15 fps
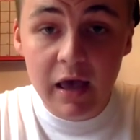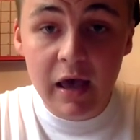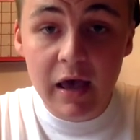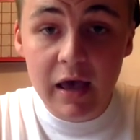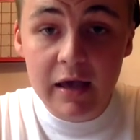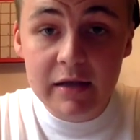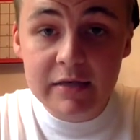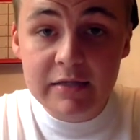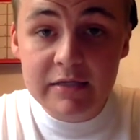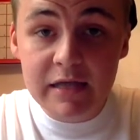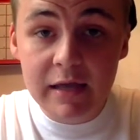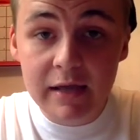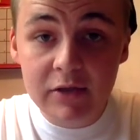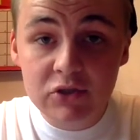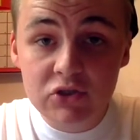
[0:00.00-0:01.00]
and
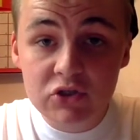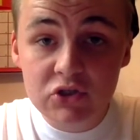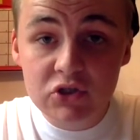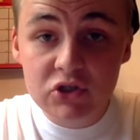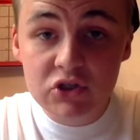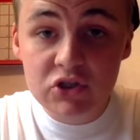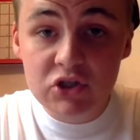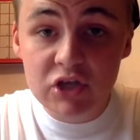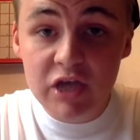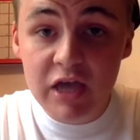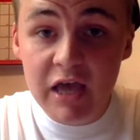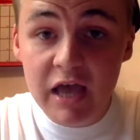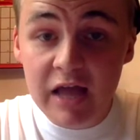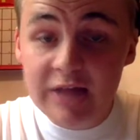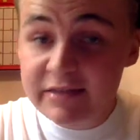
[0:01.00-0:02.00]
I'll just
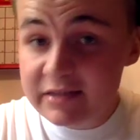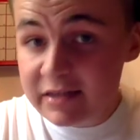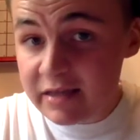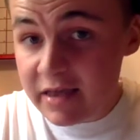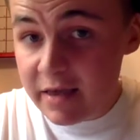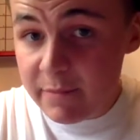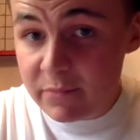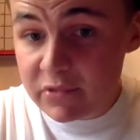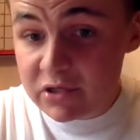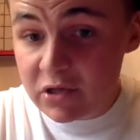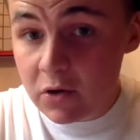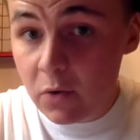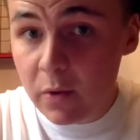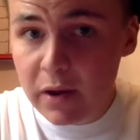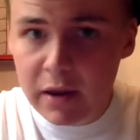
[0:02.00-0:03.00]
answer them.
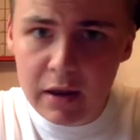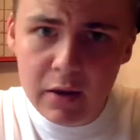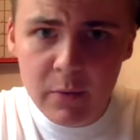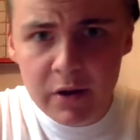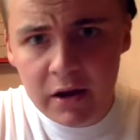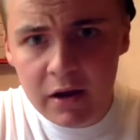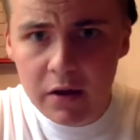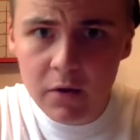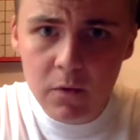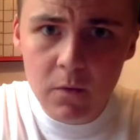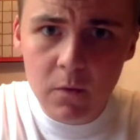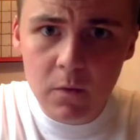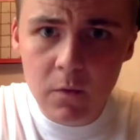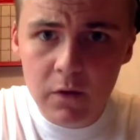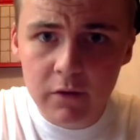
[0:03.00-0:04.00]
So here we
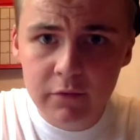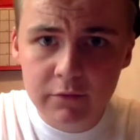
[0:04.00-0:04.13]
go.